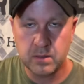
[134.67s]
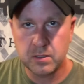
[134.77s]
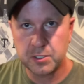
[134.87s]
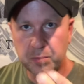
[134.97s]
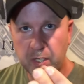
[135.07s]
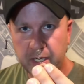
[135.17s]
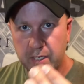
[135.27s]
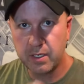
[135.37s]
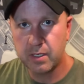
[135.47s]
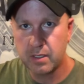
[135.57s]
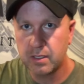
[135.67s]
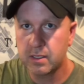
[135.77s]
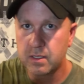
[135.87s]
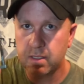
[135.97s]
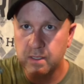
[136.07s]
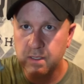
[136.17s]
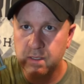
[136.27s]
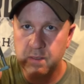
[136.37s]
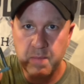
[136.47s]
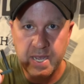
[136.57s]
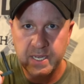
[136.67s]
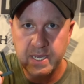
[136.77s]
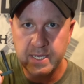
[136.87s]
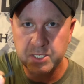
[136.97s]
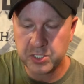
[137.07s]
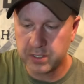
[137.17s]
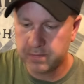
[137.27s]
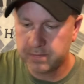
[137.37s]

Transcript: spring, the mag catch.